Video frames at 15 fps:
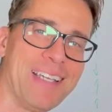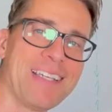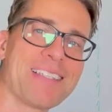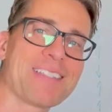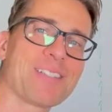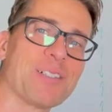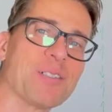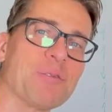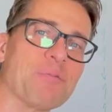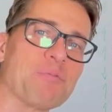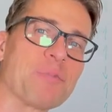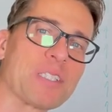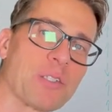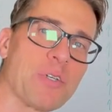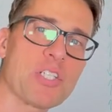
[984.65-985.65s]
So,
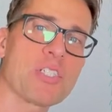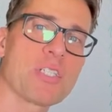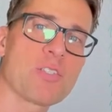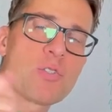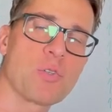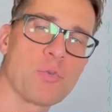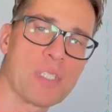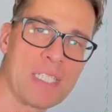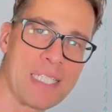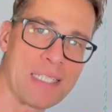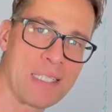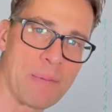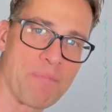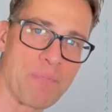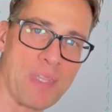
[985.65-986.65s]
but the question is, do you really need
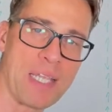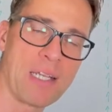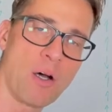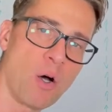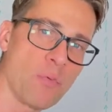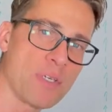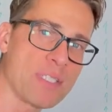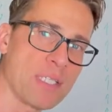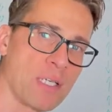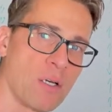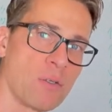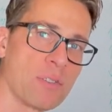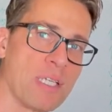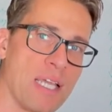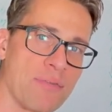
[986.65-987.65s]
them? And always, you
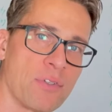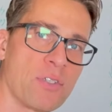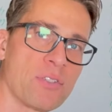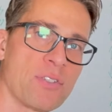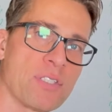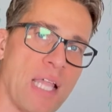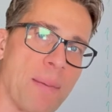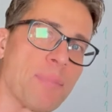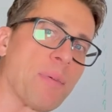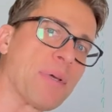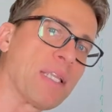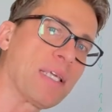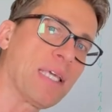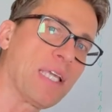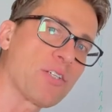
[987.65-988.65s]
know, never stop a
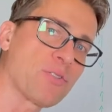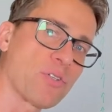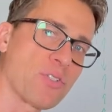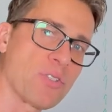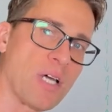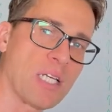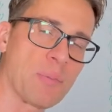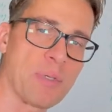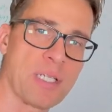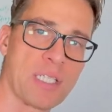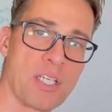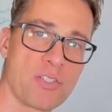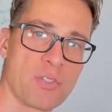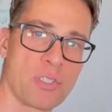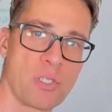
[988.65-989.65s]
medication or start a
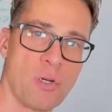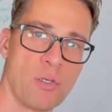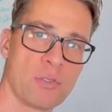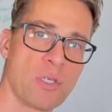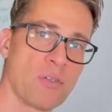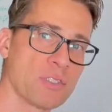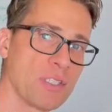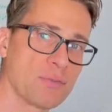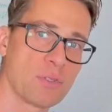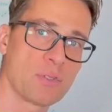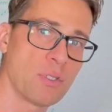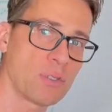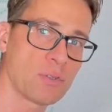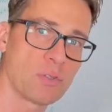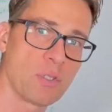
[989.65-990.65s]
medication on your own. You always have to
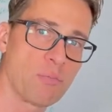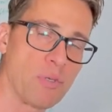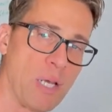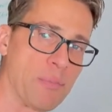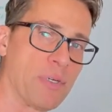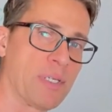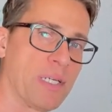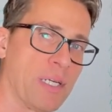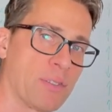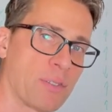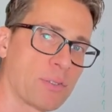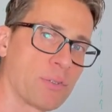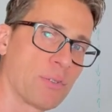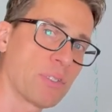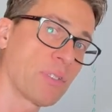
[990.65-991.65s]
talk to your primary care
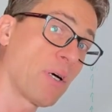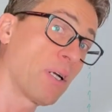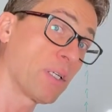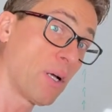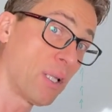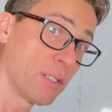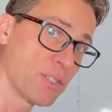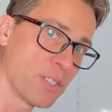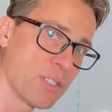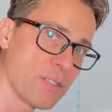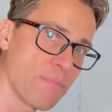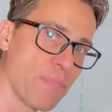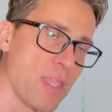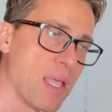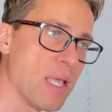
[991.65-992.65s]
doctor or your cardiologist.
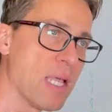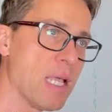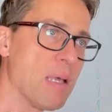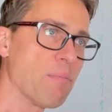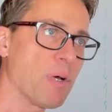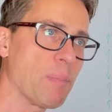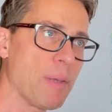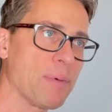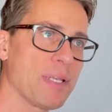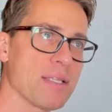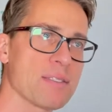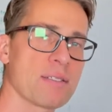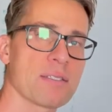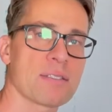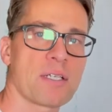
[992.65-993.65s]
But maybe
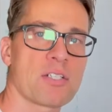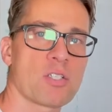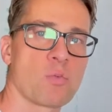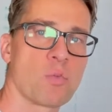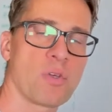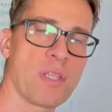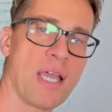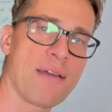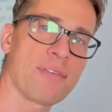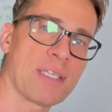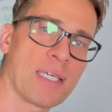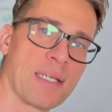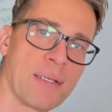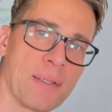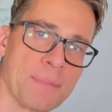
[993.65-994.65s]
that's a discussion worth
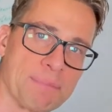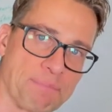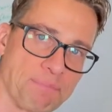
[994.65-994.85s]
having, you know.